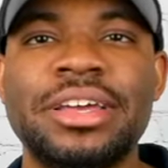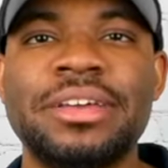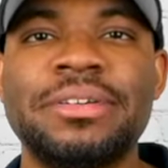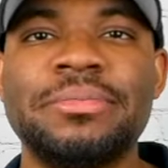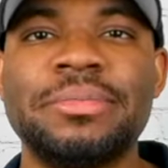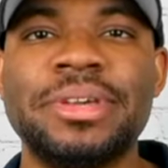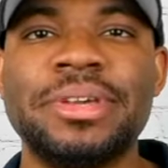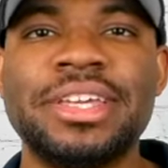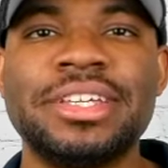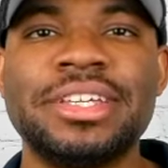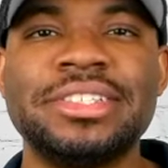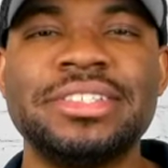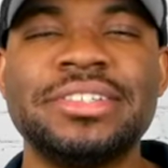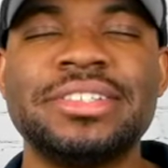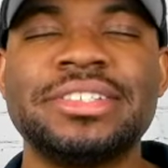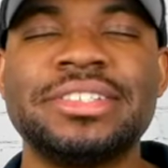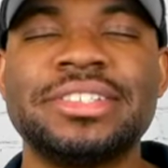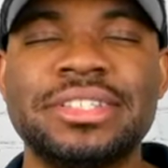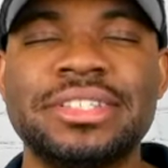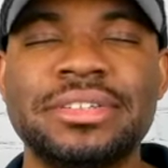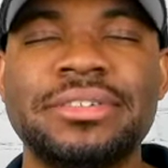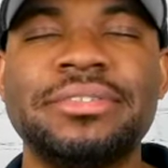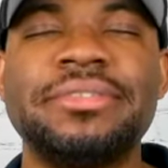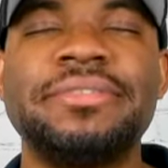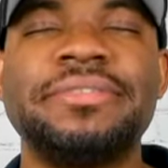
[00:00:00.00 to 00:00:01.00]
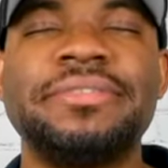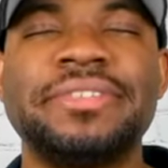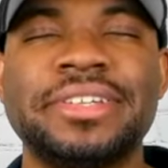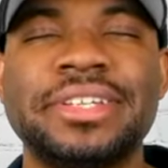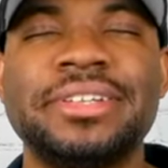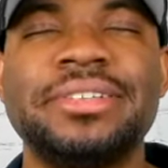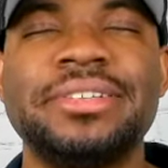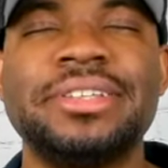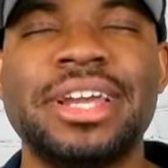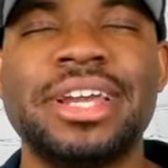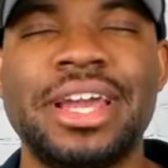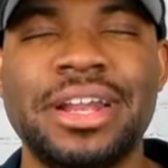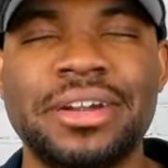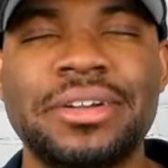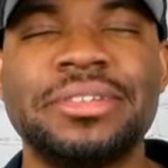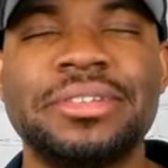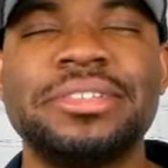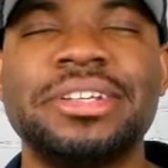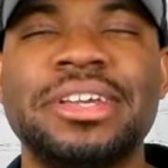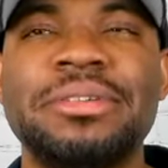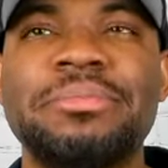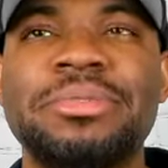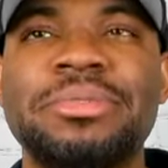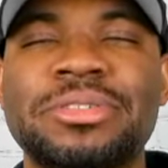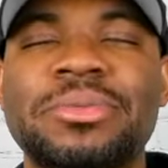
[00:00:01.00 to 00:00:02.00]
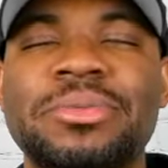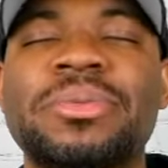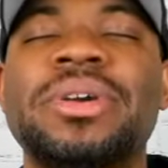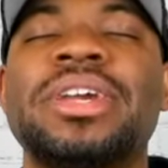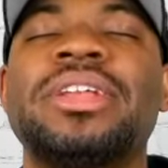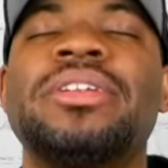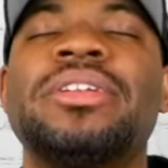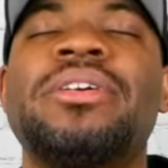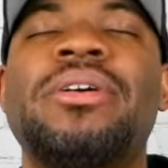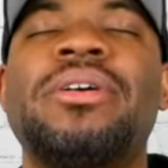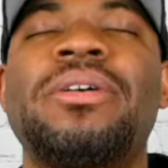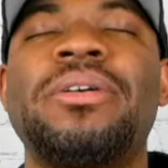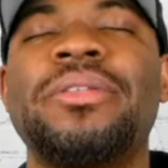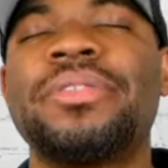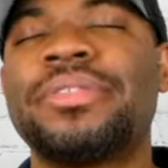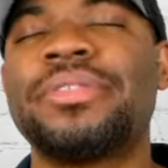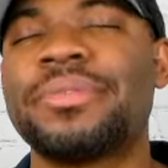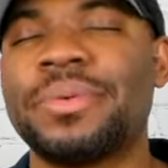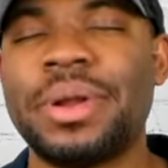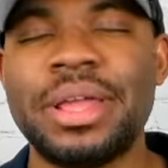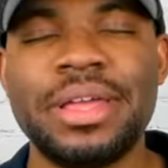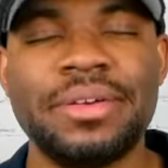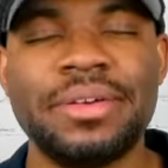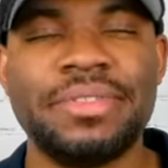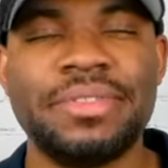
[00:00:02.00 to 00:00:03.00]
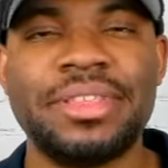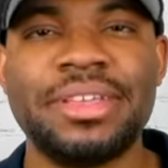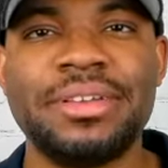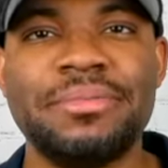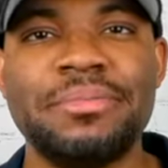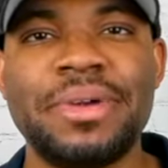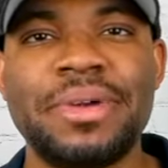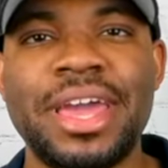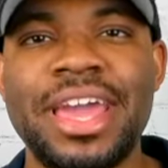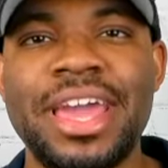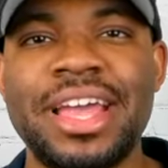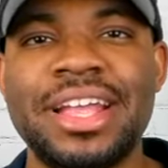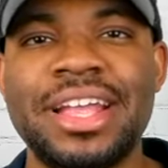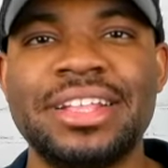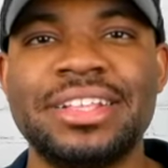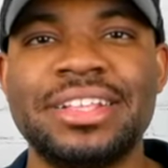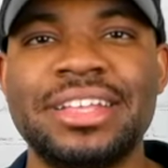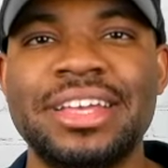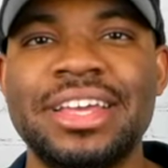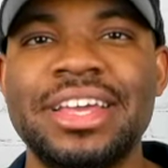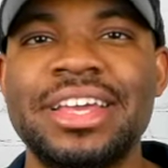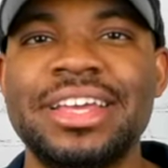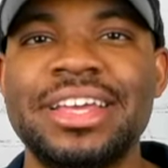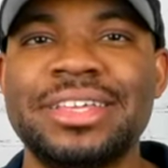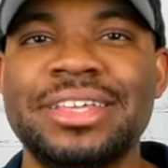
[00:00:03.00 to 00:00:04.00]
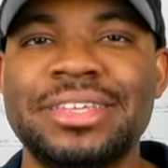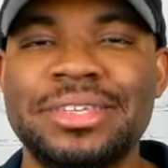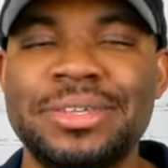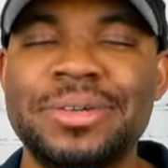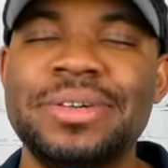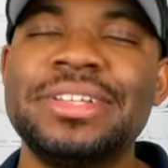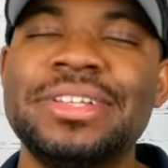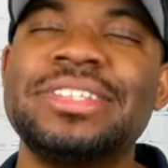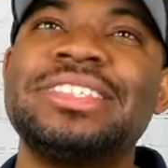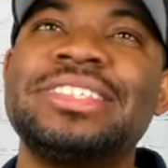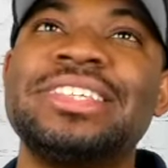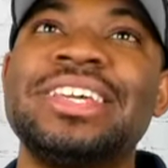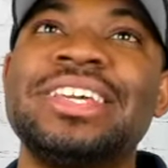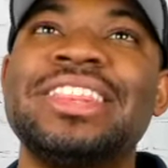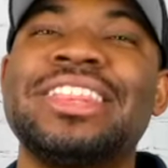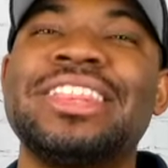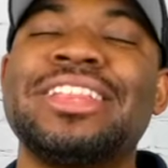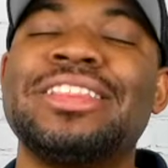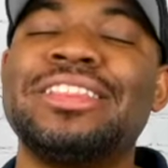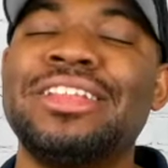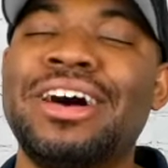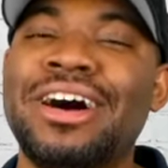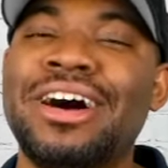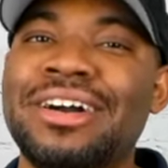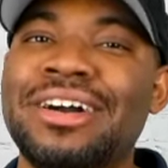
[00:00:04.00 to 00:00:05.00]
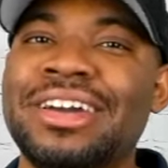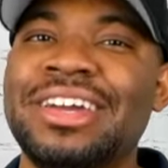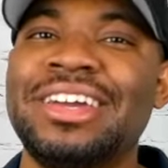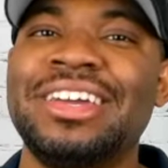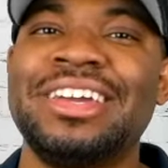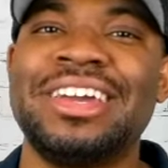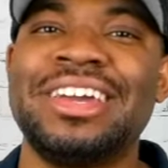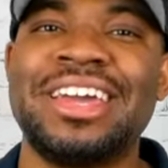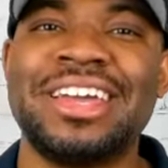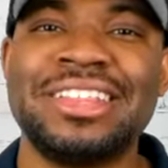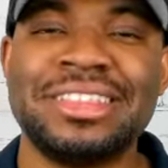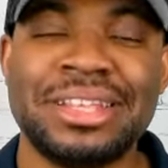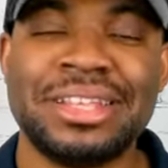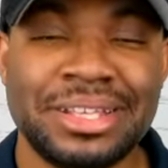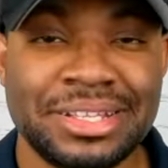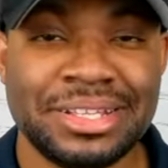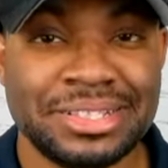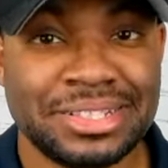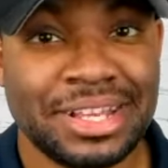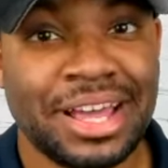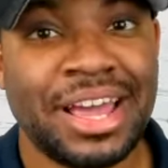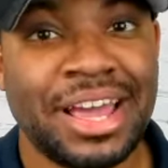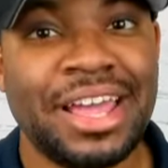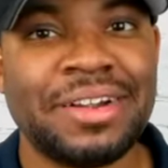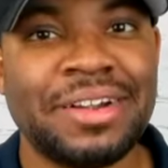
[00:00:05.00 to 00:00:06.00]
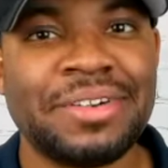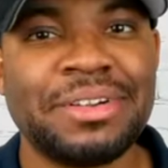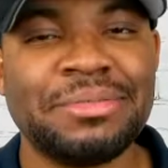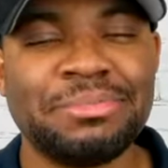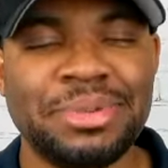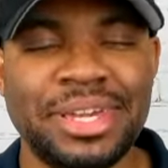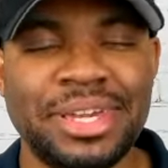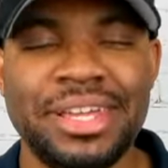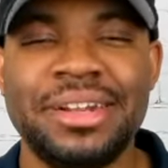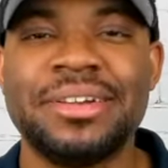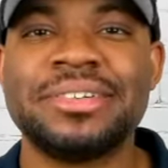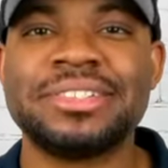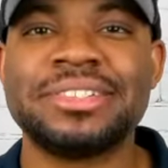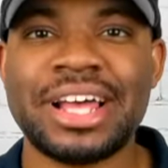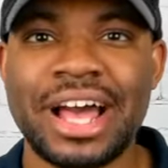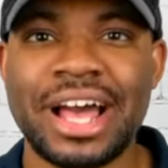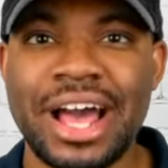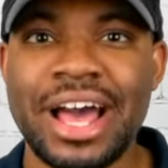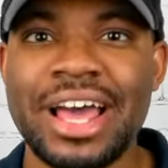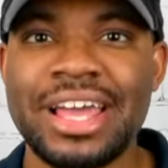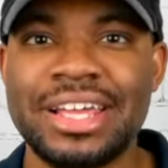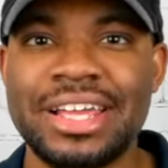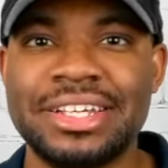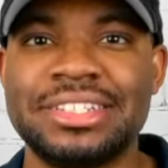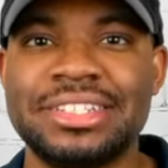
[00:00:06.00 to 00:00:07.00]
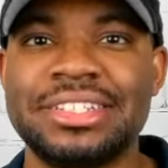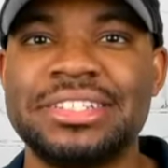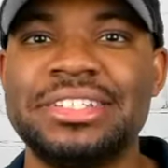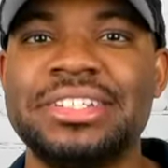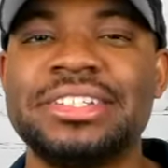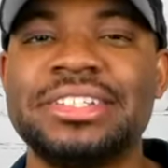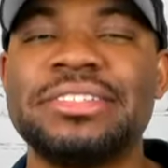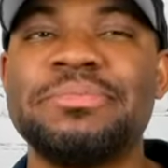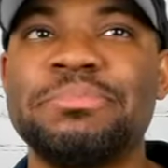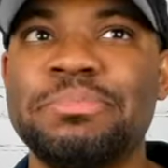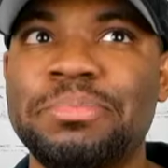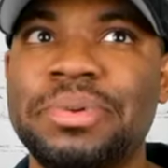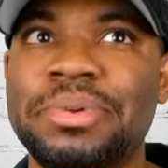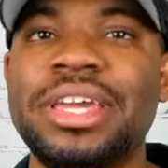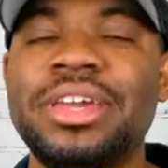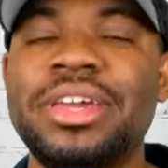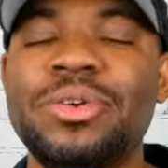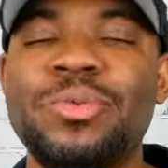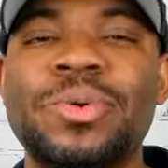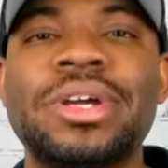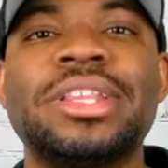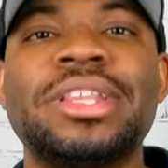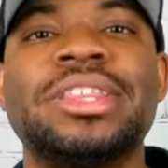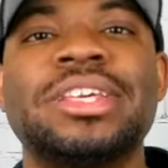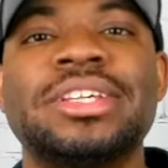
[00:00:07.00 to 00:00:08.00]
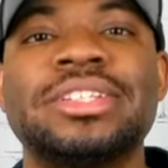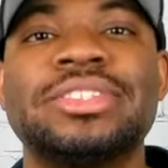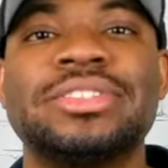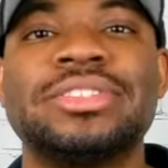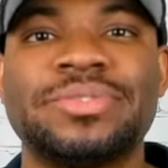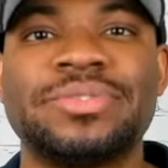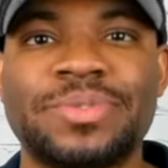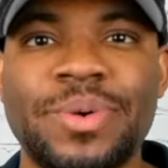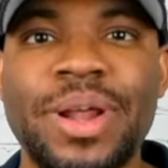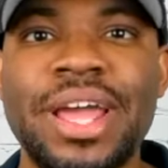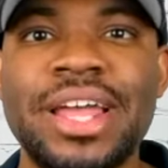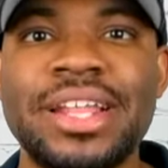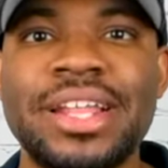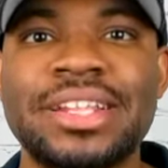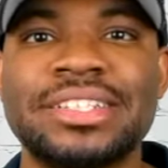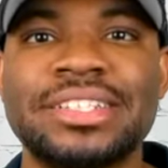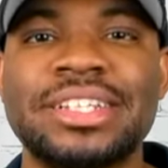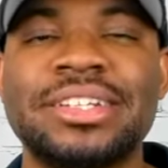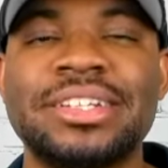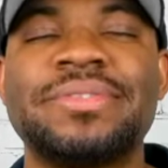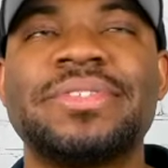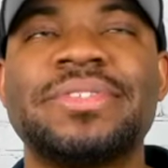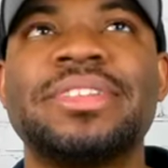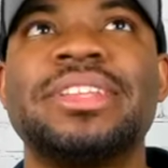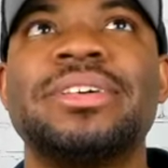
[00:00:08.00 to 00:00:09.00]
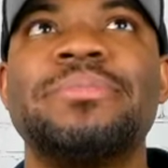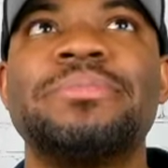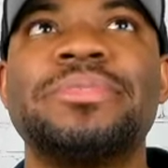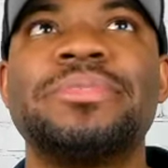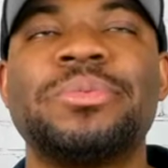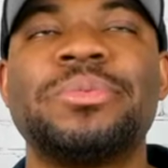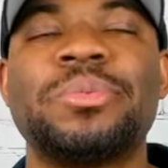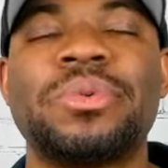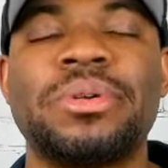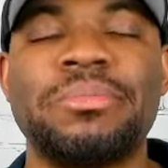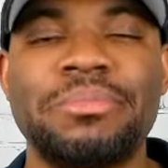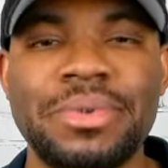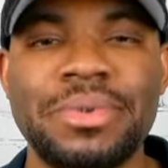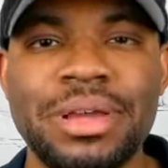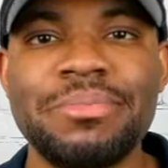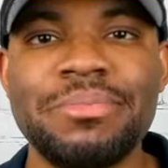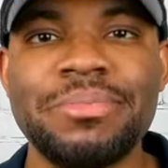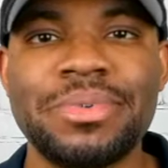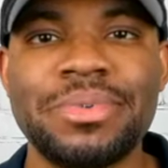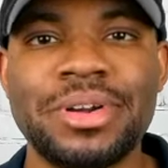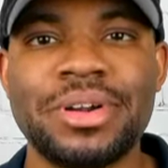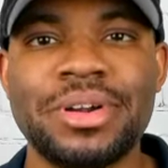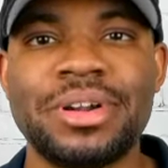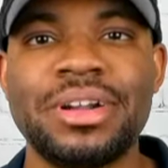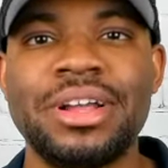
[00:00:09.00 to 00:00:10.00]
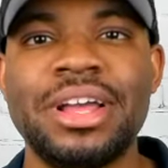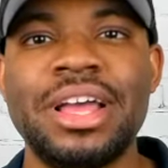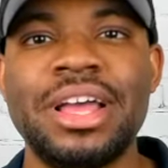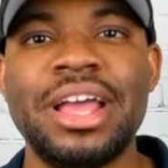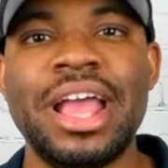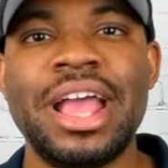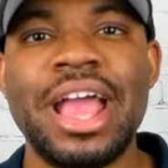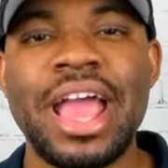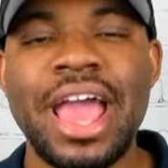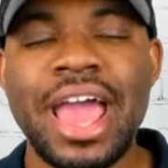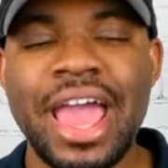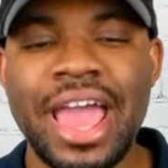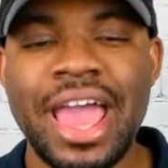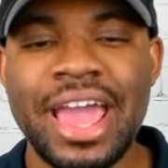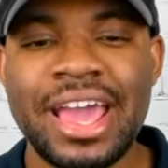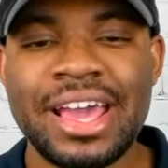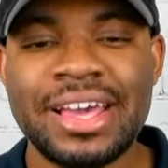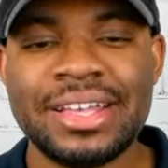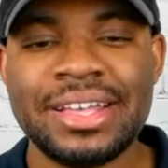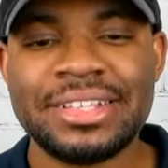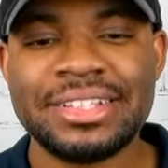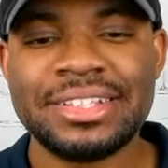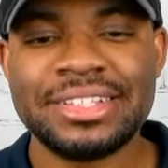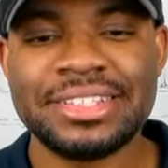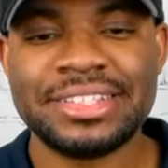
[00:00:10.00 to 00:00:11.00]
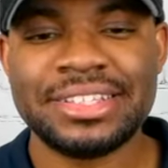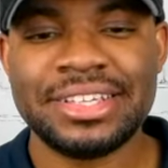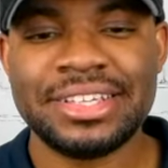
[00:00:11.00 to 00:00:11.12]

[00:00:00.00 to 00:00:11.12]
because you can still feel the energy between all three of them and you can see the longing and the desire in Peter's eyes to just be with his friends and for them to remember. And